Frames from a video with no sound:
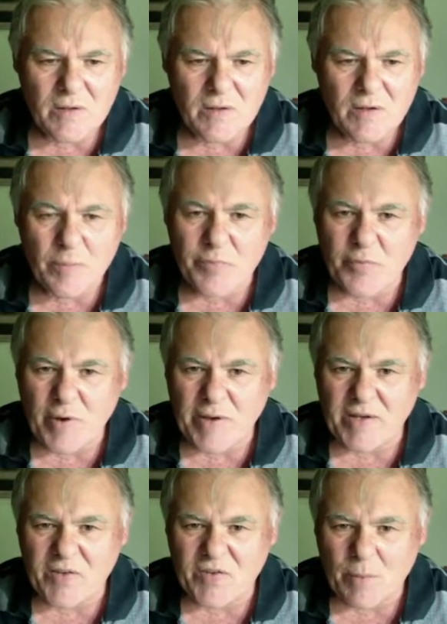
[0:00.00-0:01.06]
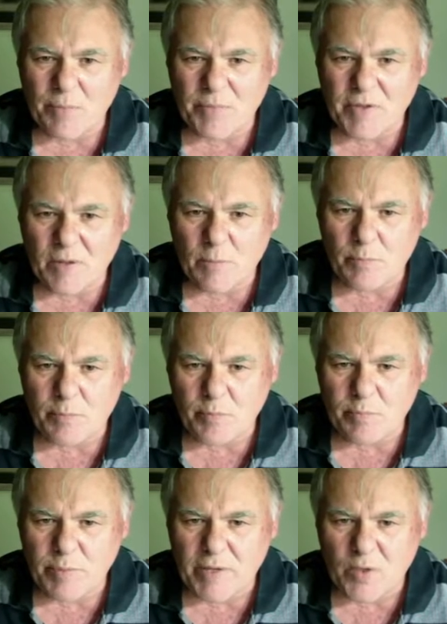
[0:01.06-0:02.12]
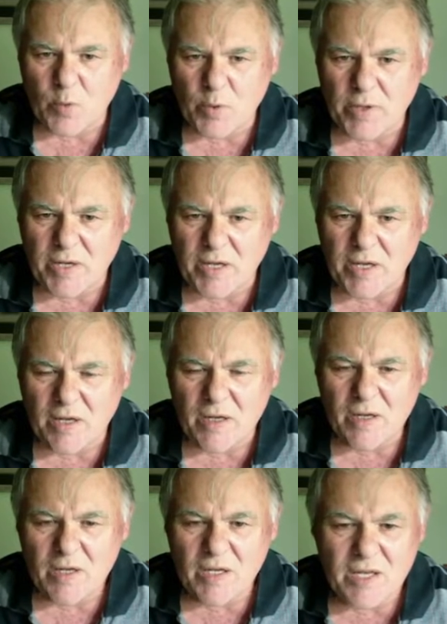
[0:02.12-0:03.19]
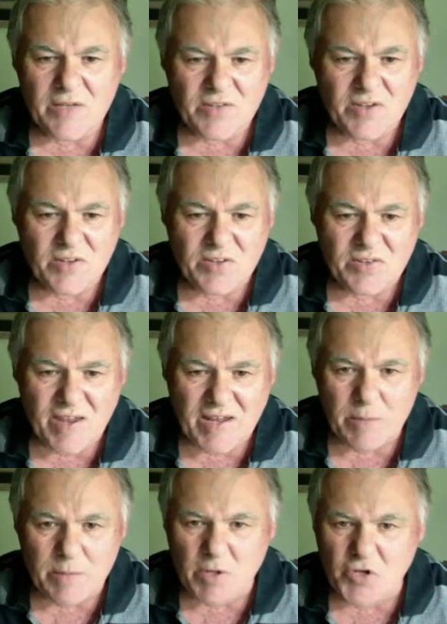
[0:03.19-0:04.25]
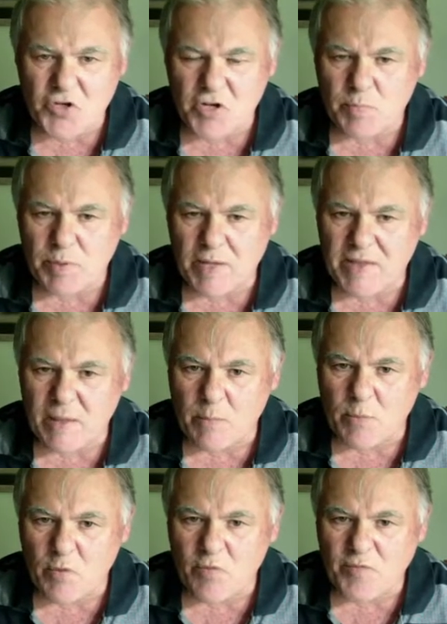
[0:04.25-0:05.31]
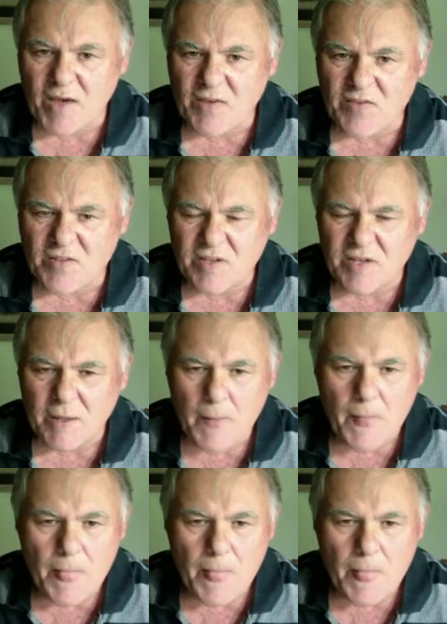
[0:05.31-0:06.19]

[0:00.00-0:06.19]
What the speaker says: I'm threatening something. I'm playing queen here. He's attacking me. Gee, he played that move fast, didn't he?